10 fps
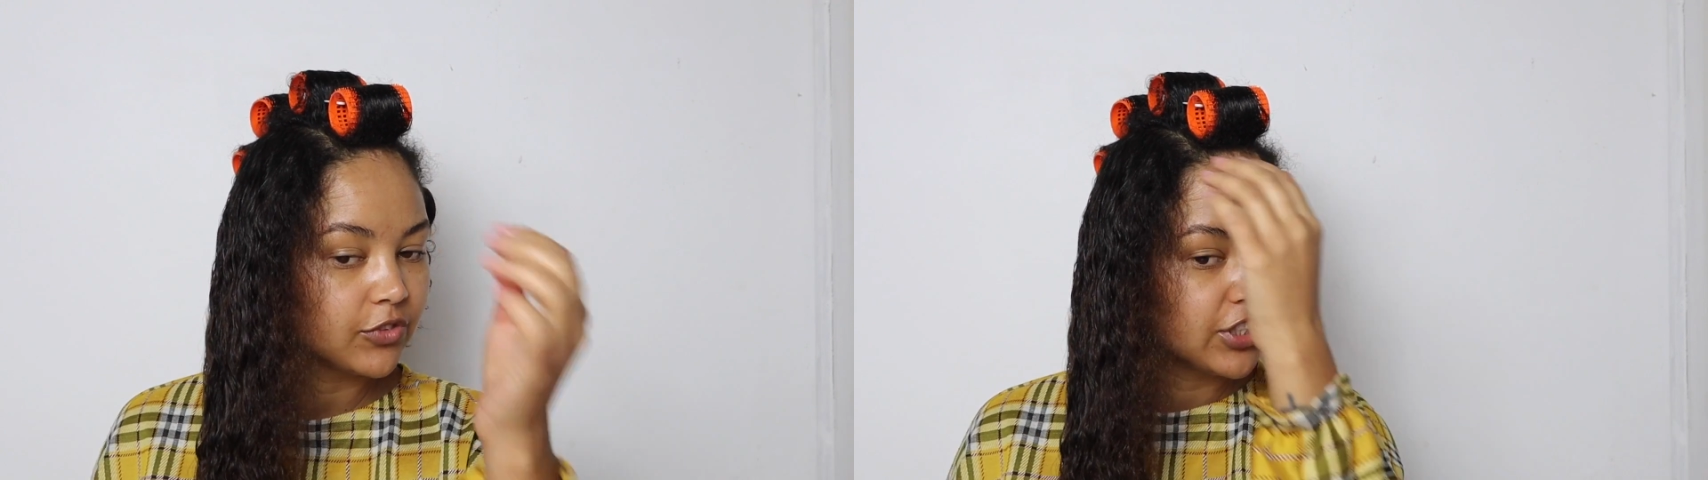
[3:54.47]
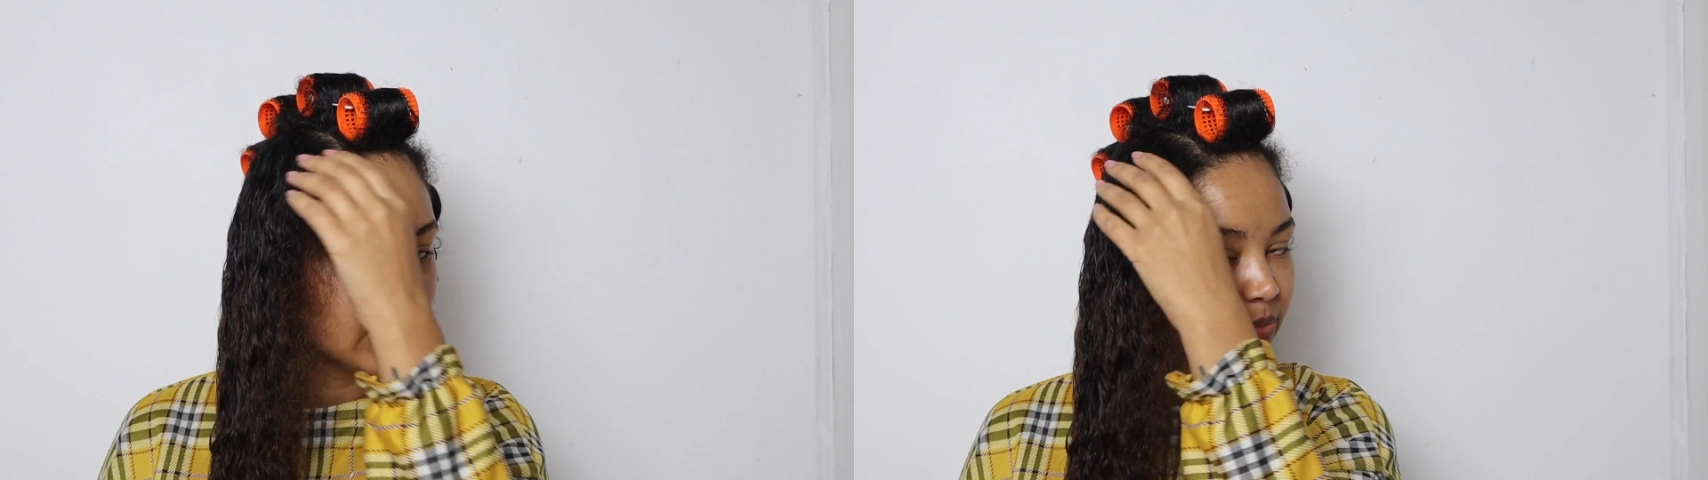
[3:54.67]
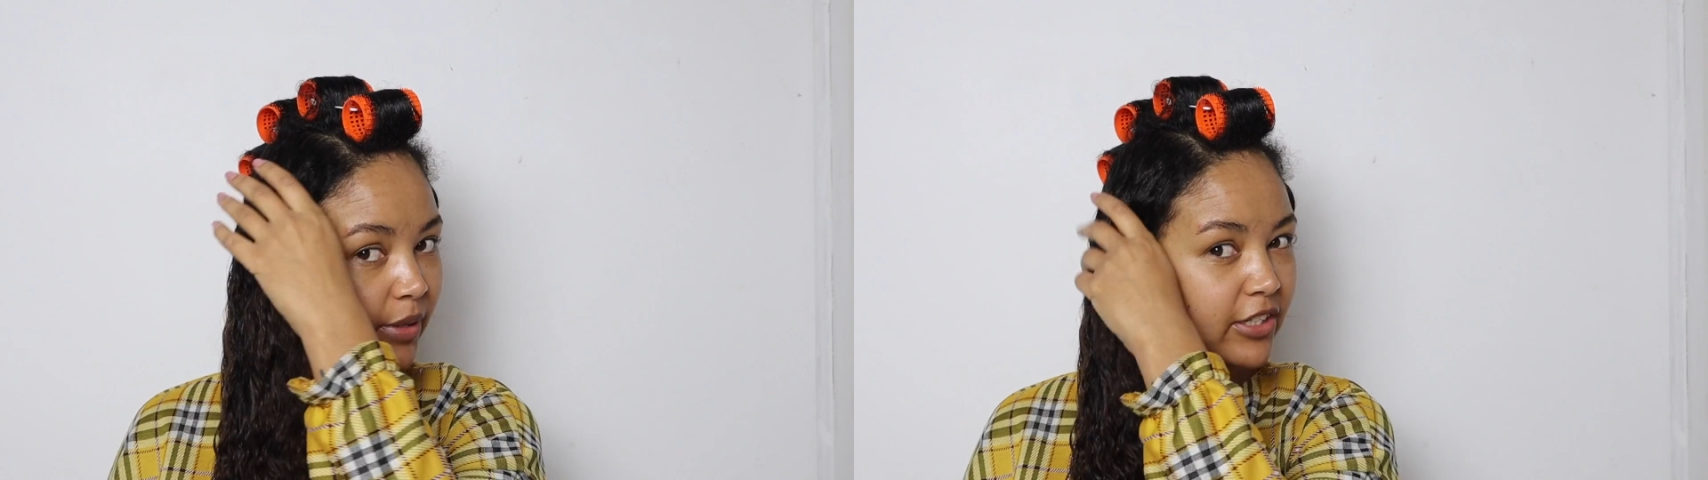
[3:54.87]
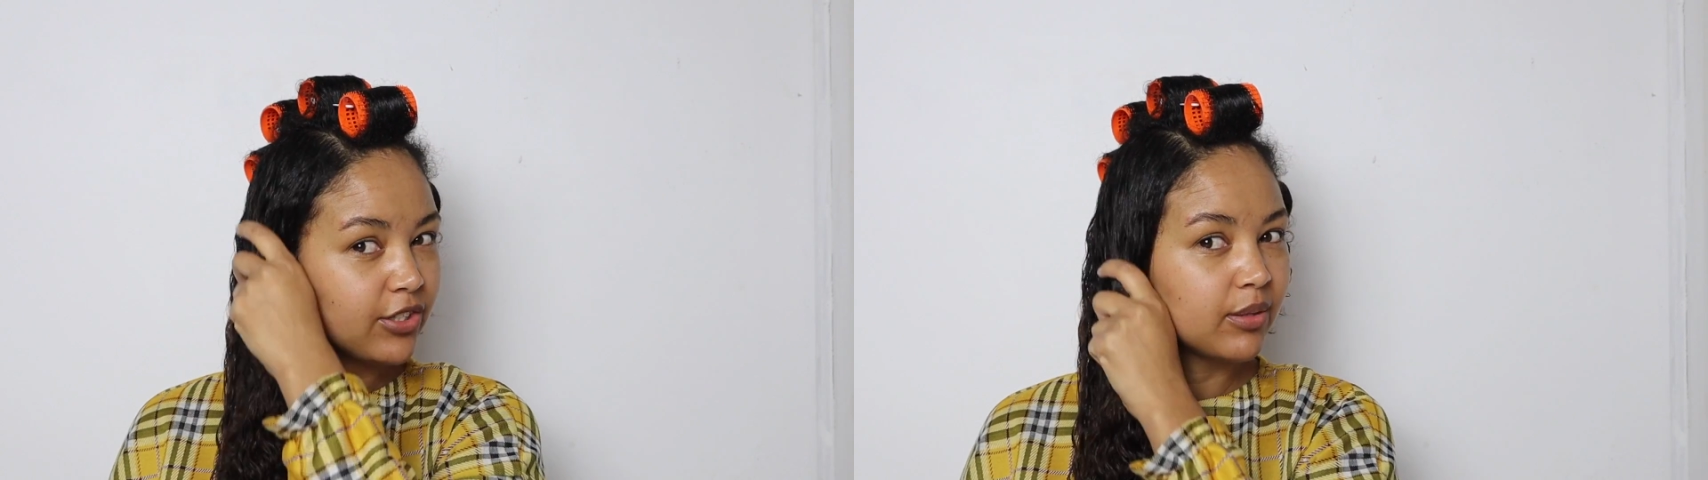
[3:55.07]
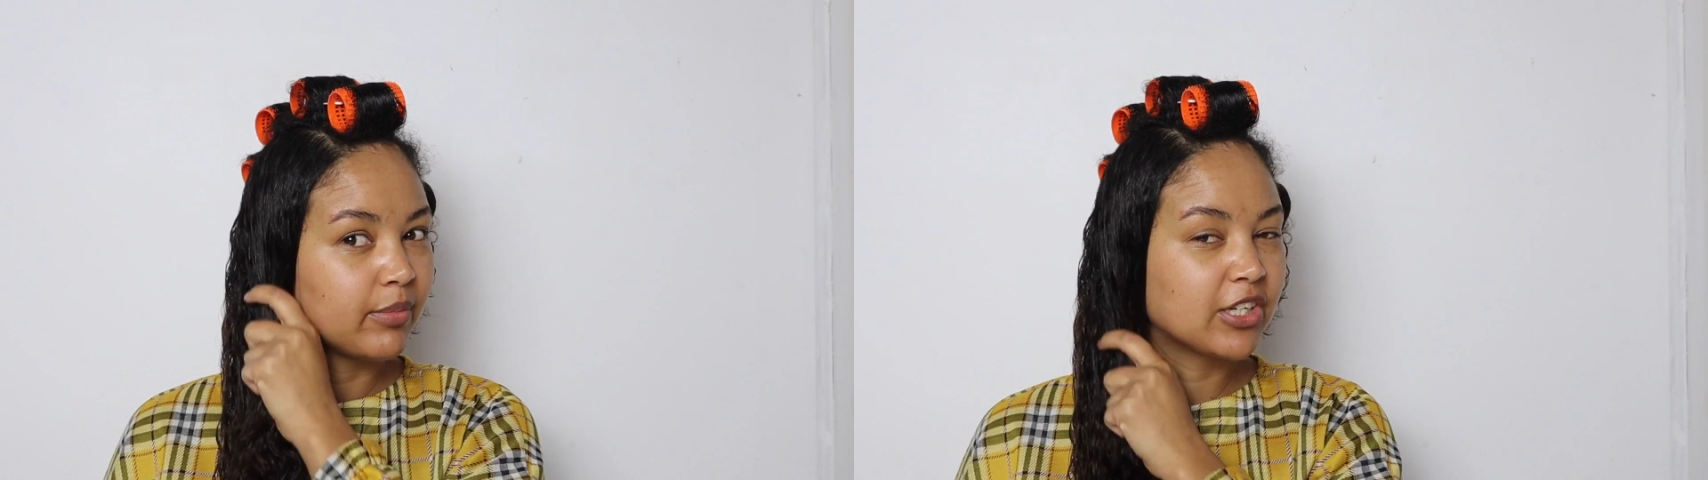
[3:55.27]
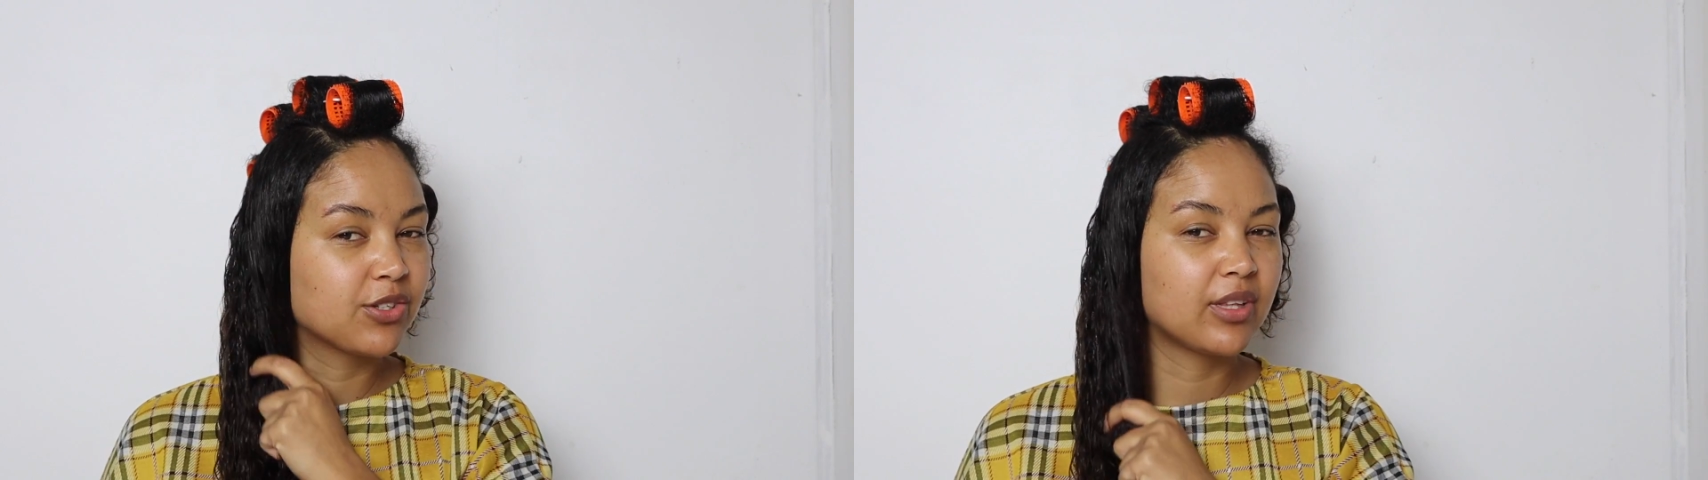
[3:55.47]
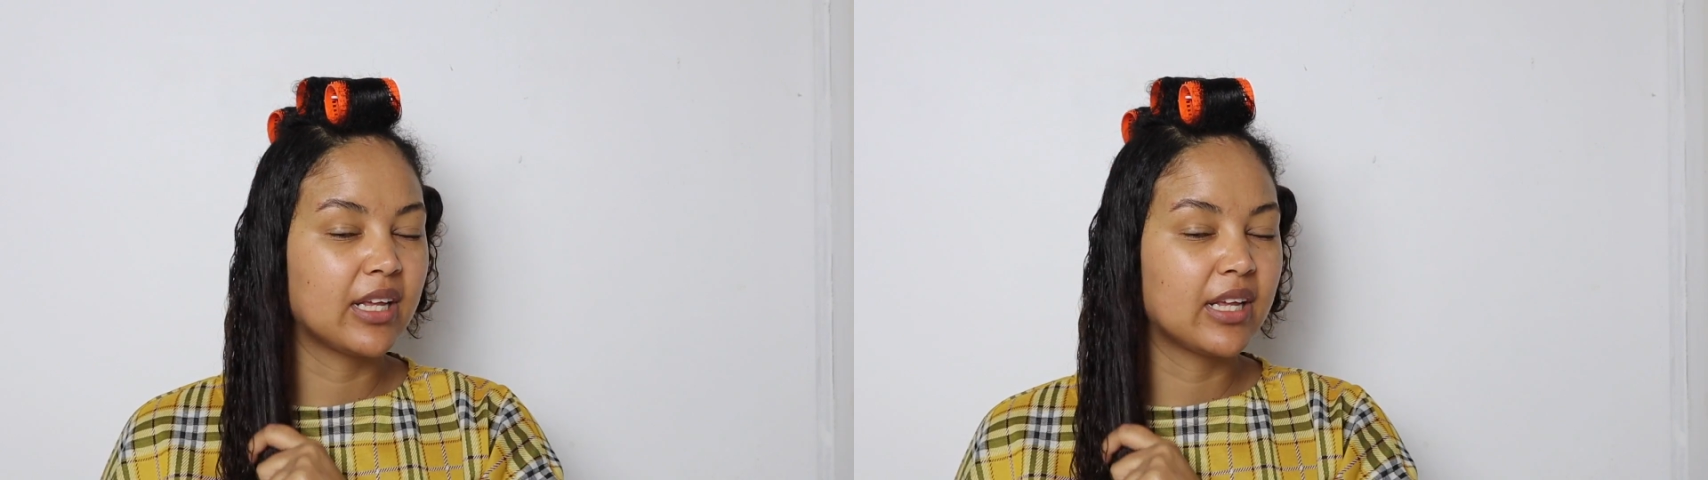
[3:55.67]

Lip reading: just spray so it makes sure